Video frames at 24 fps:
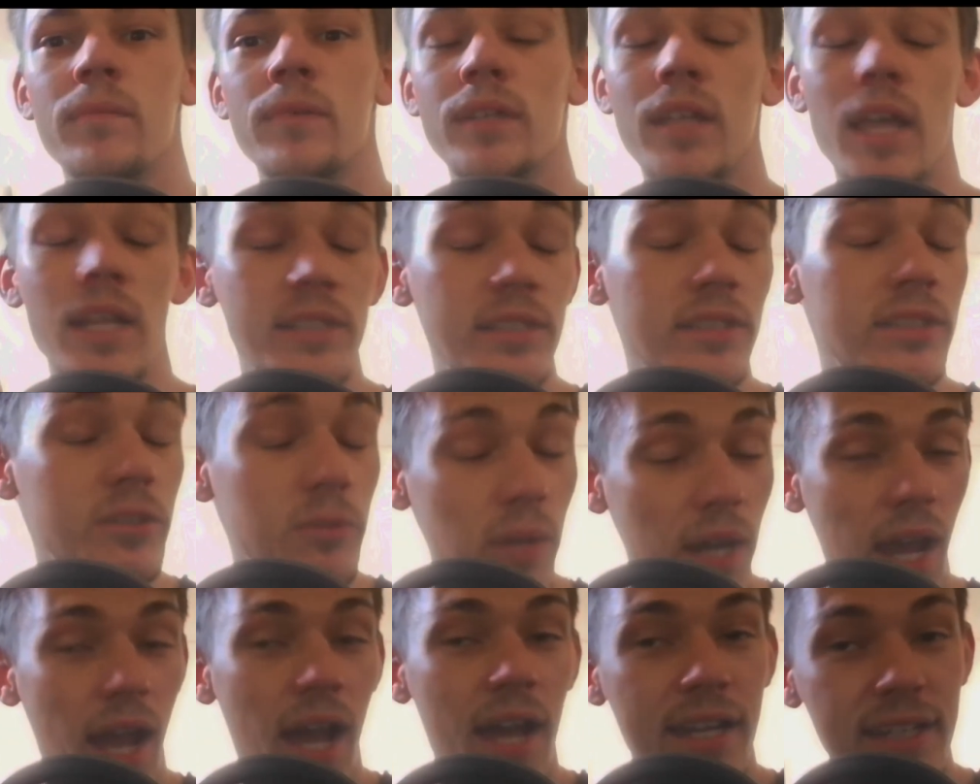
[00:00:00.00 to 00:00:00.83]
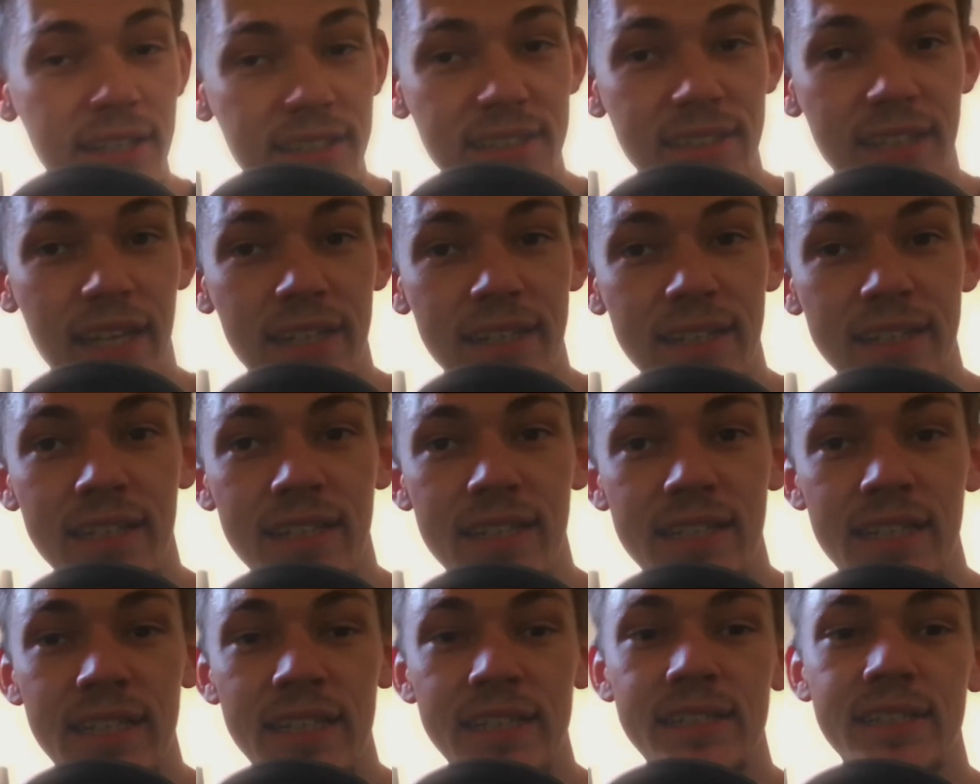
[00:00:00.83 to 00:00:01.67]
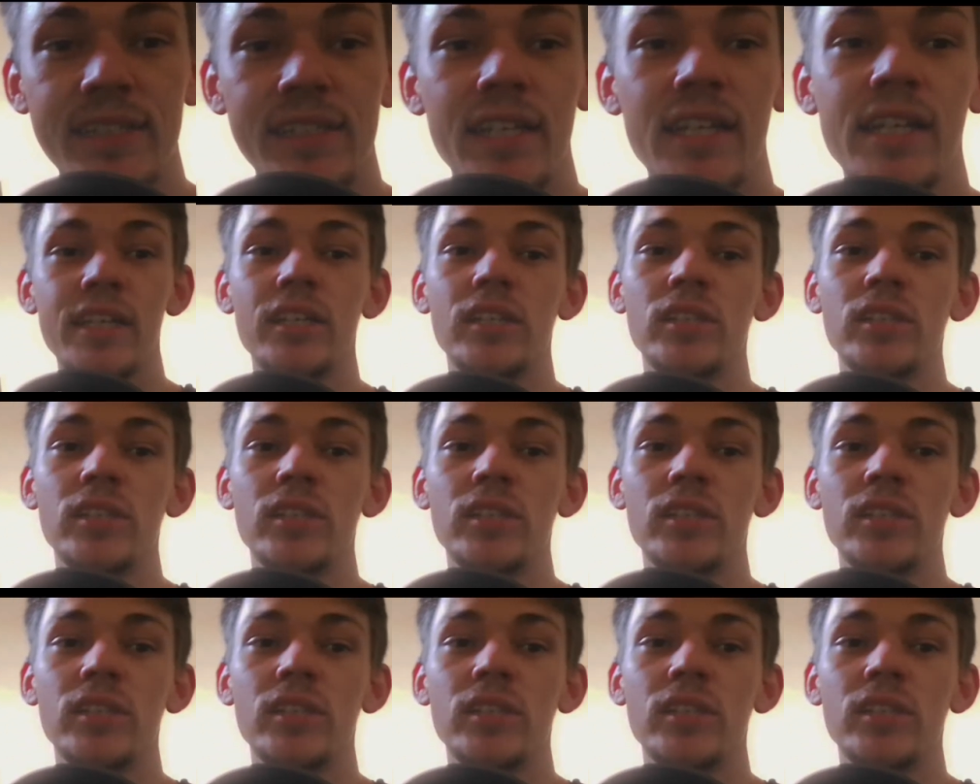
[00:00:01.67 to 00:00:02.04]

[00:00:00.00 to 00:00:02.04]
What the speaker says: That's the way I understand it, at least.